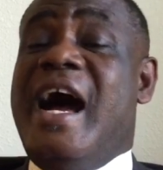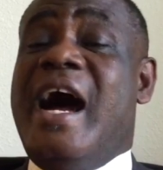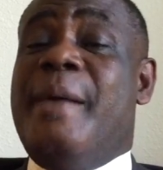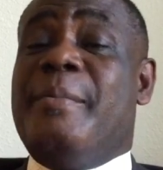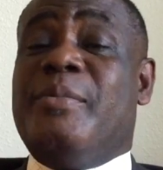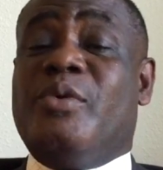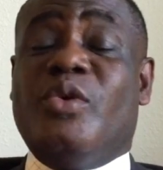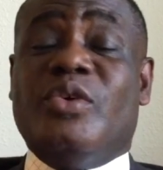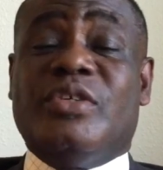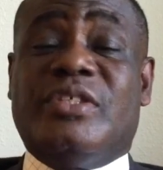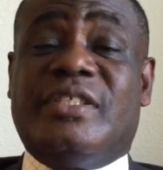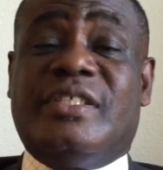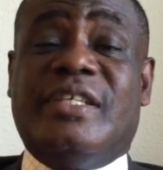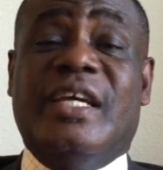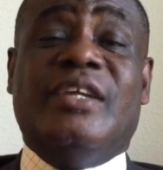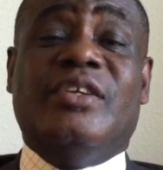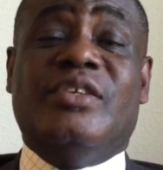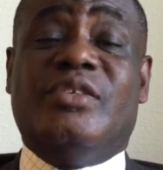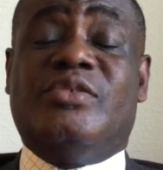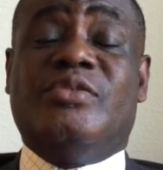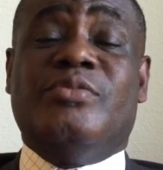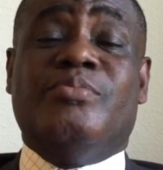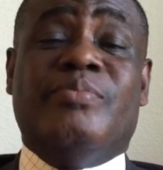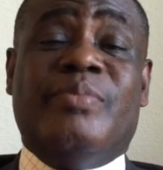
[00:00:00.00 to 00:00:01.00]
I'm not
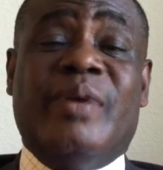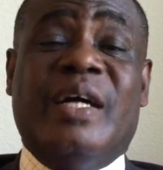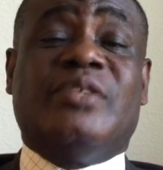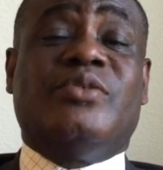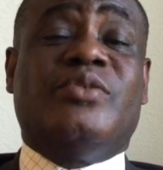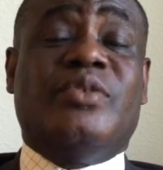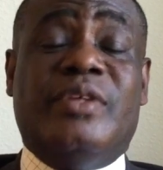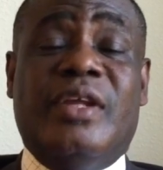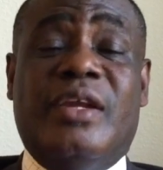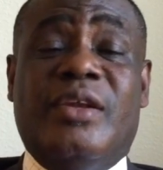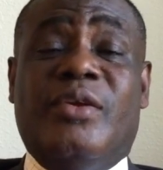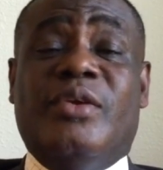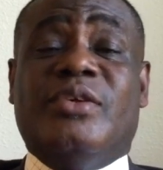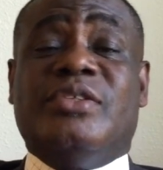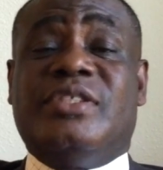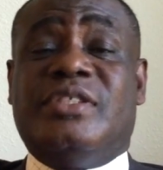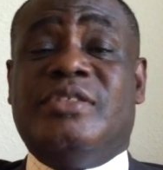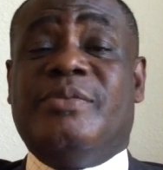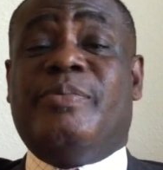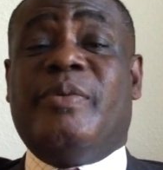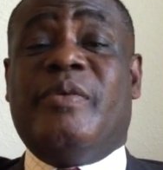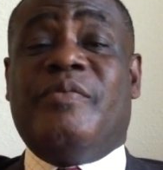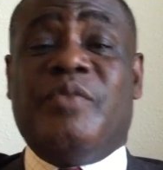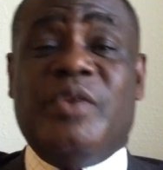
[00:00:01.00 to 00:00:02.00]
sent but to the lost
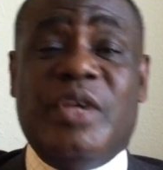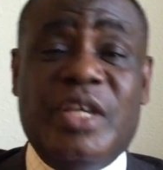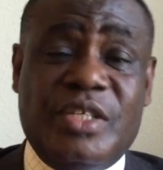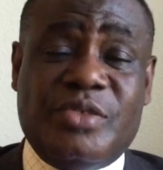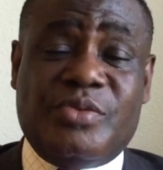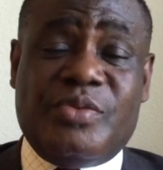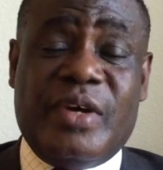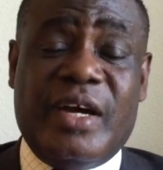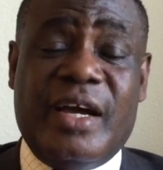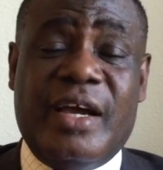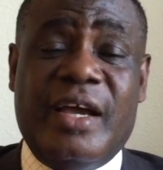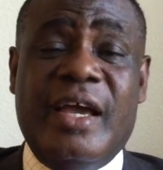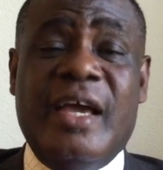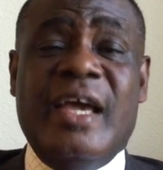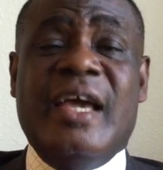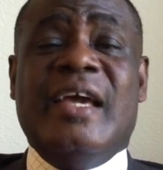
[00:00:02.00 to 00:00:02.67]
sheep of Israel.